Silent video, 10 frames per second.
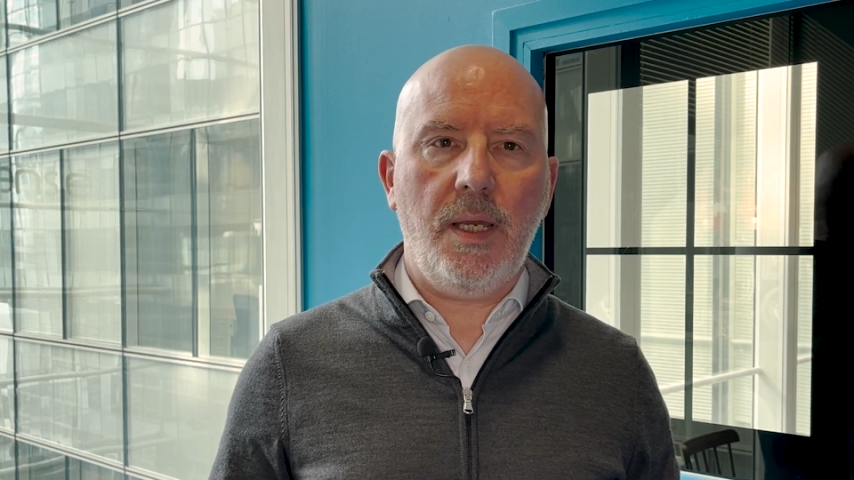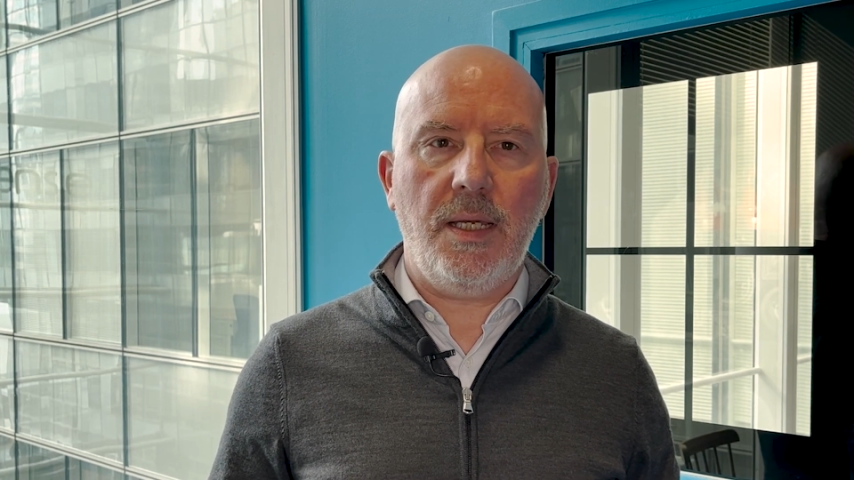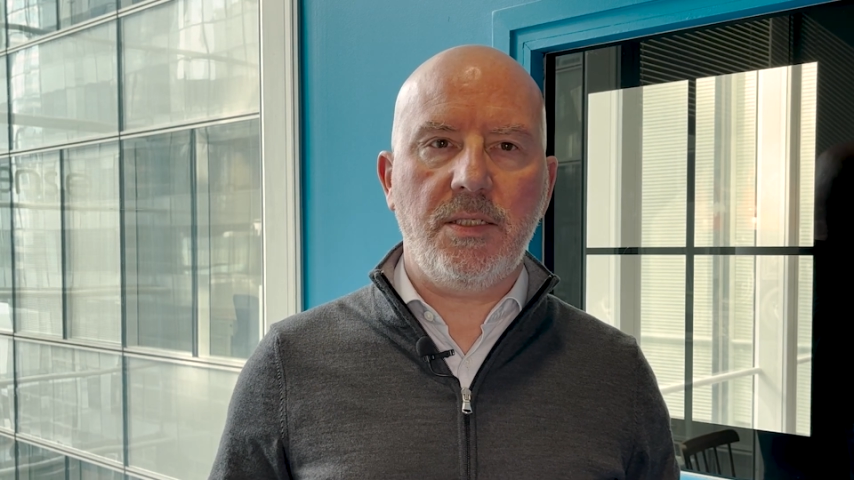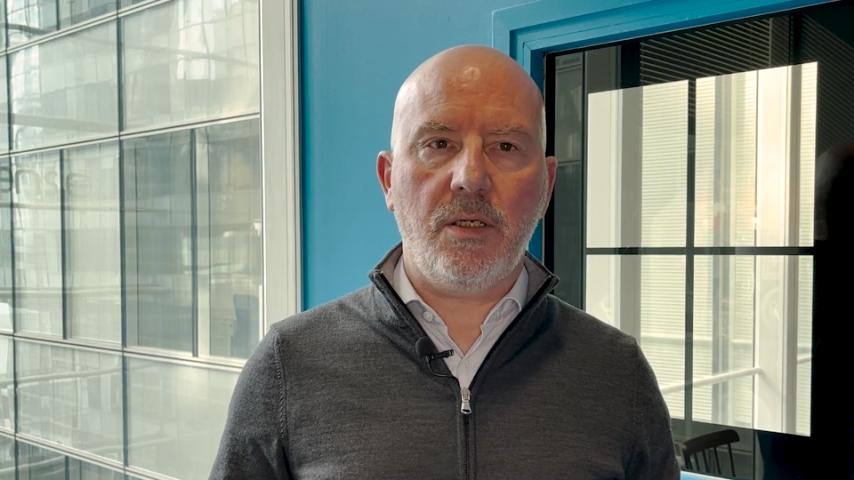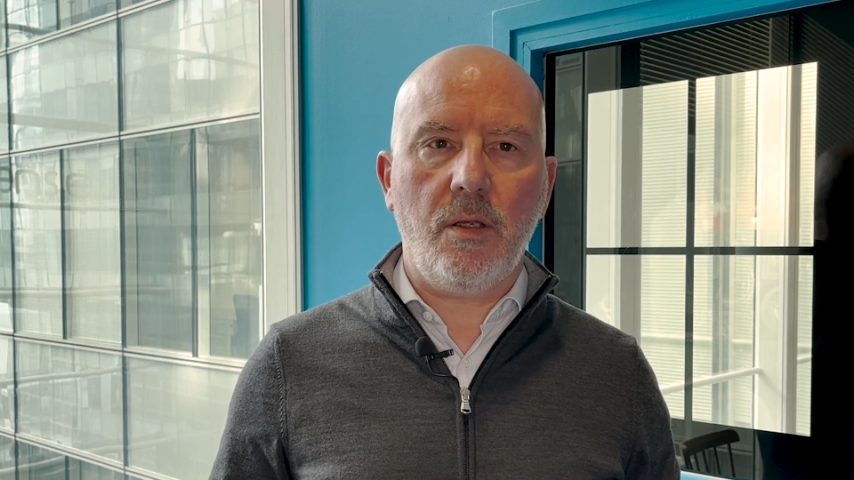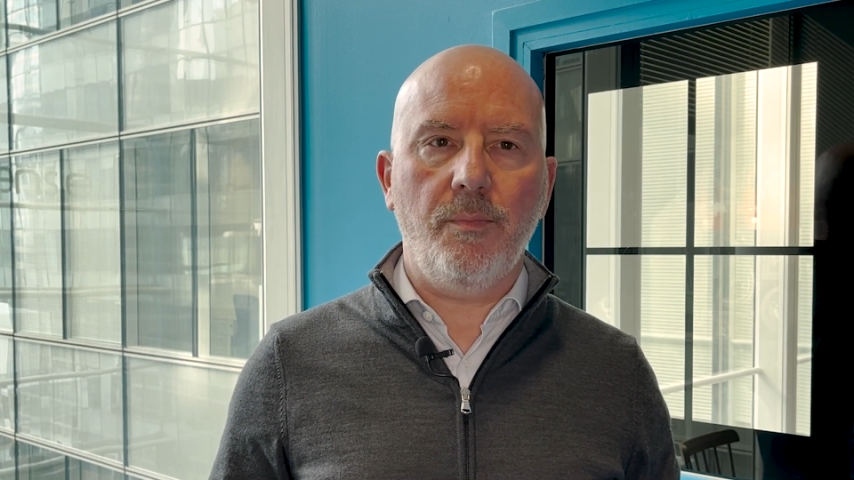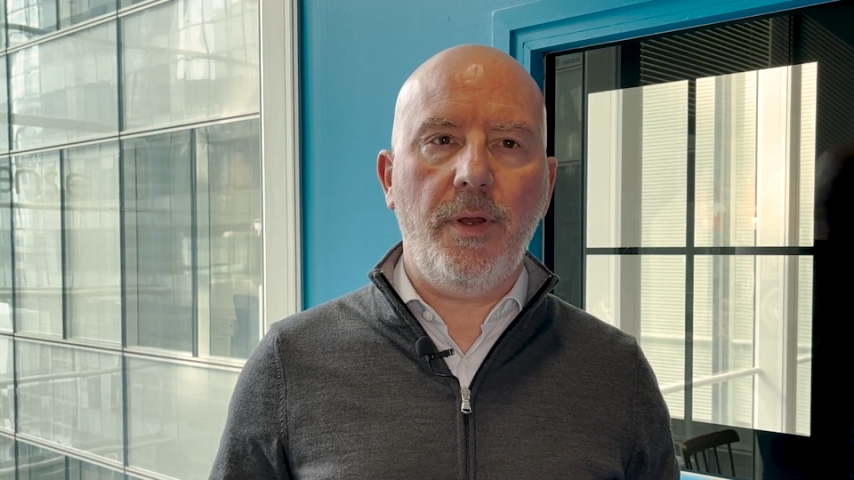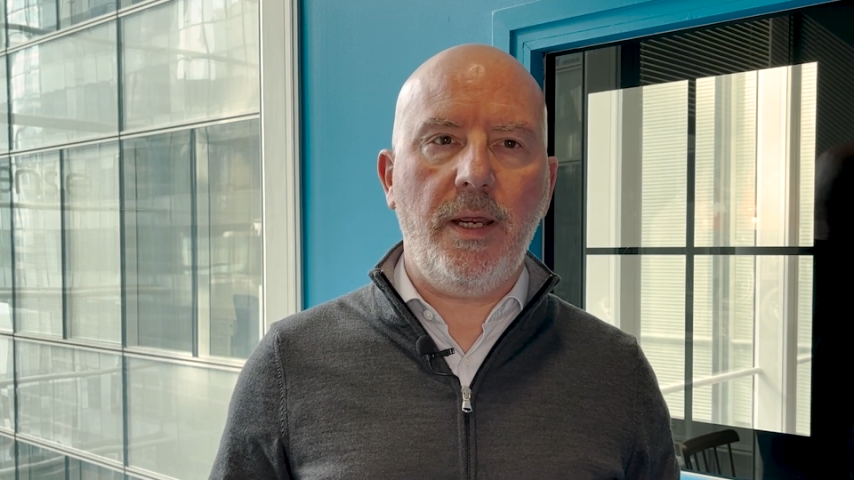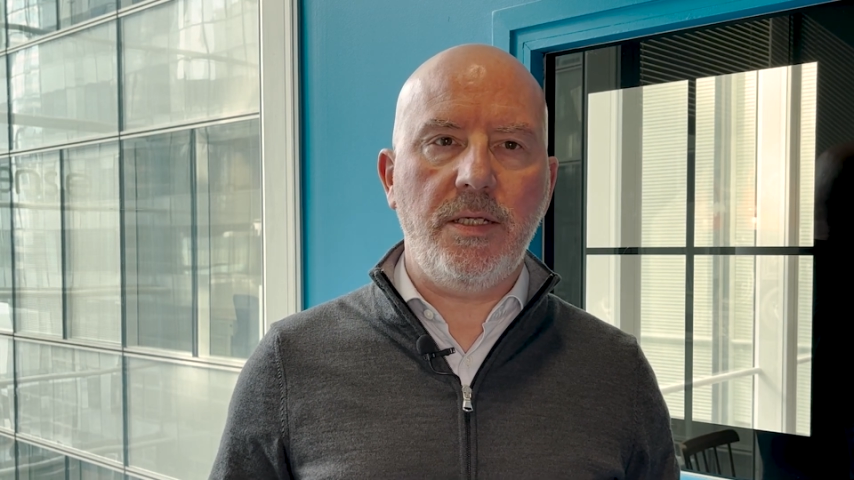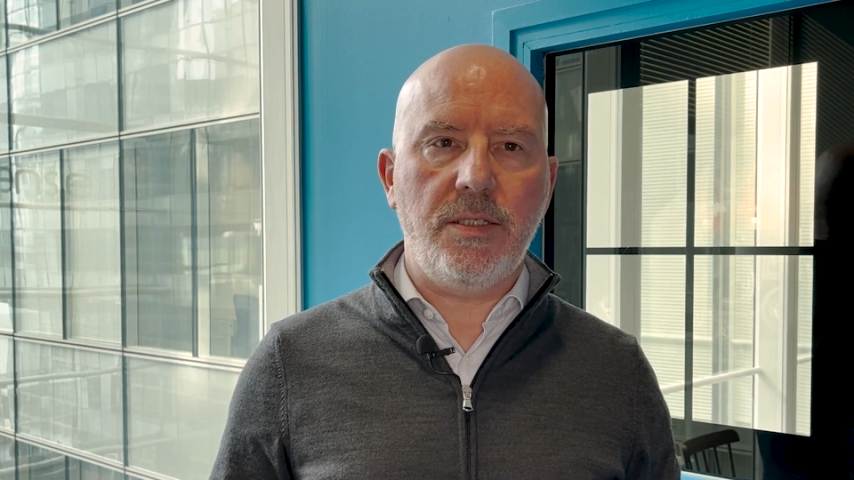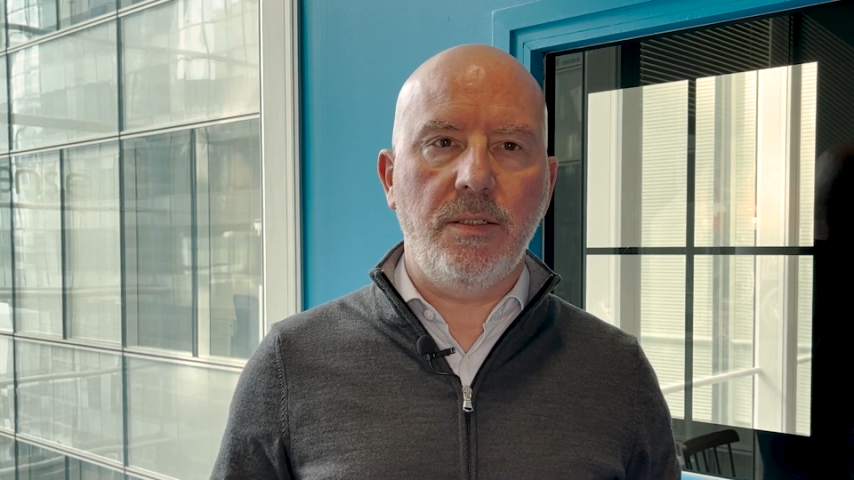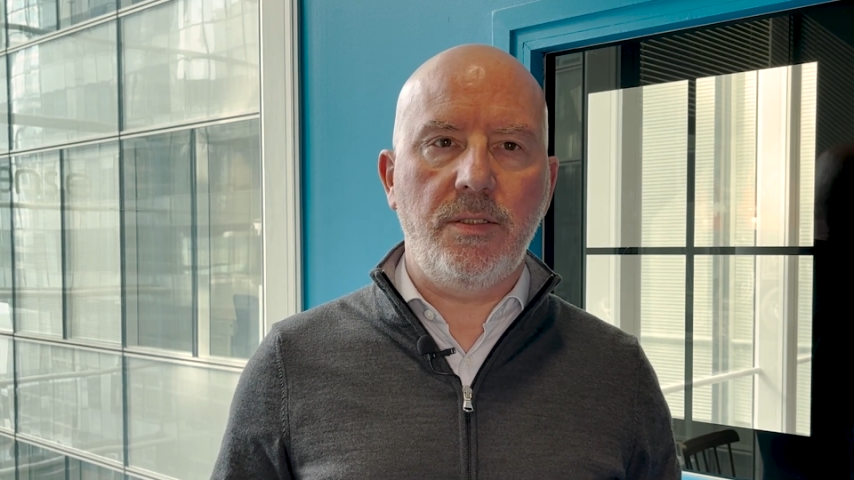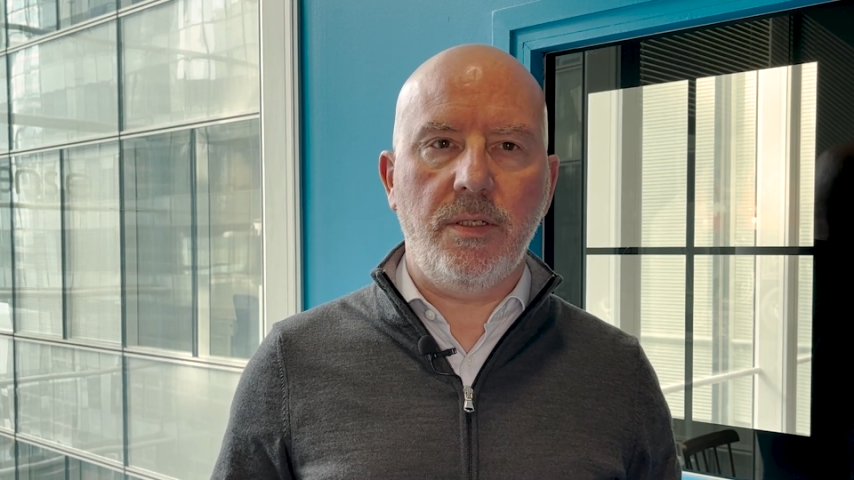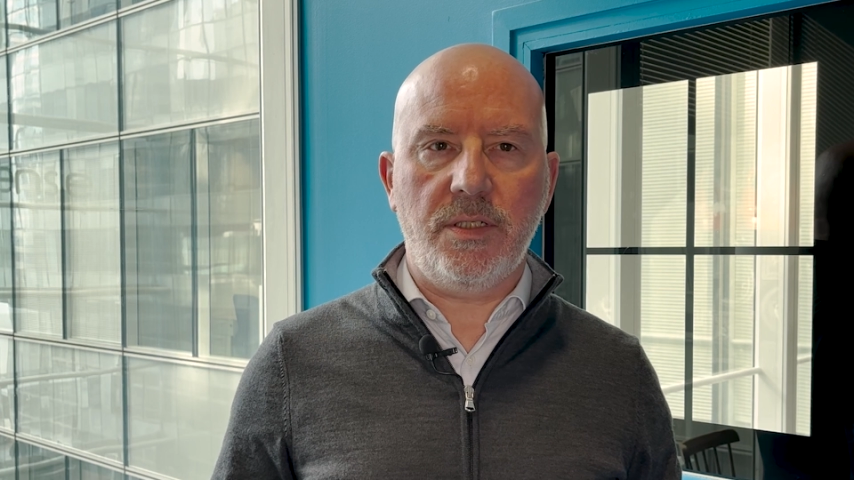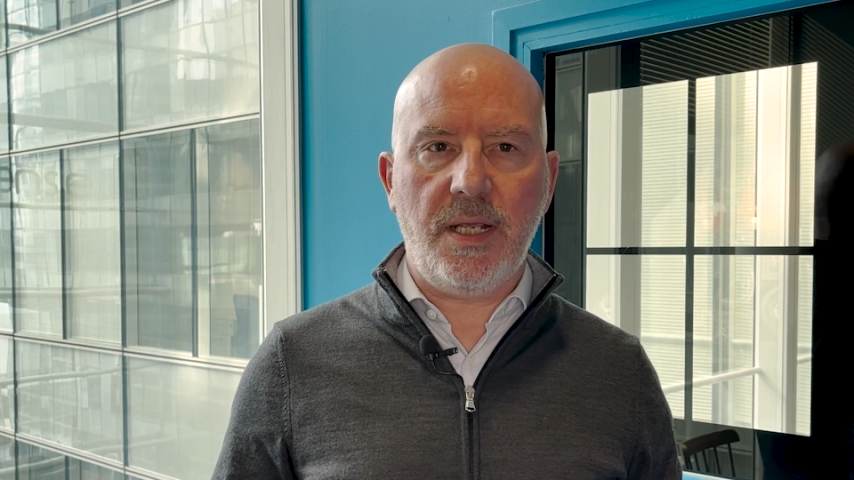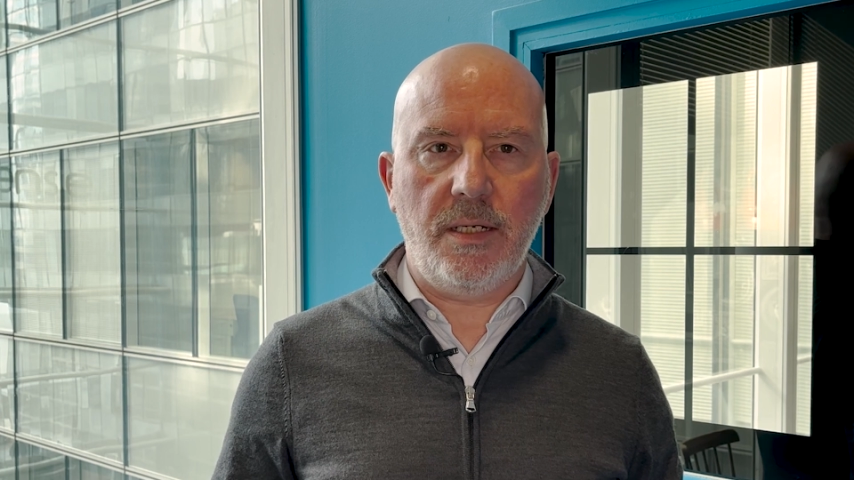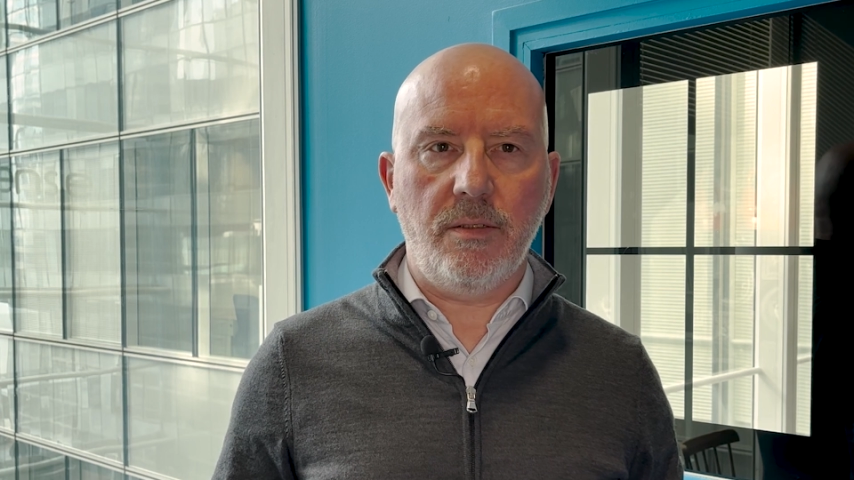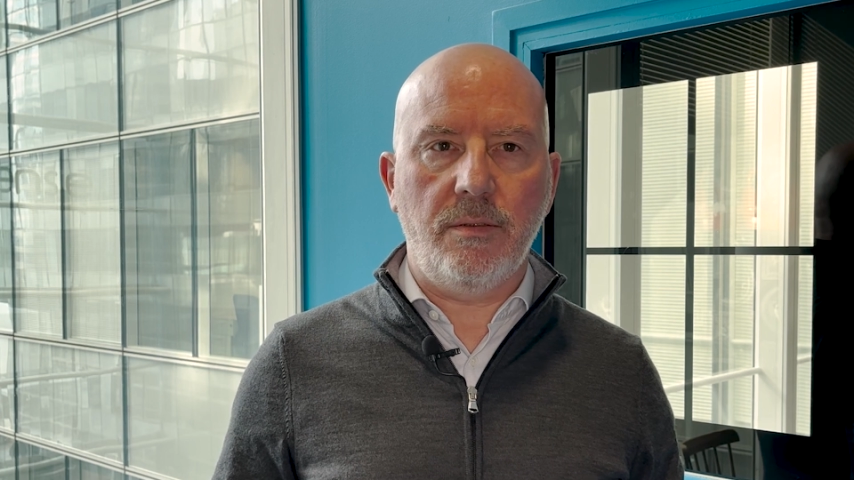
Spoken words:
as a comparison to a standard.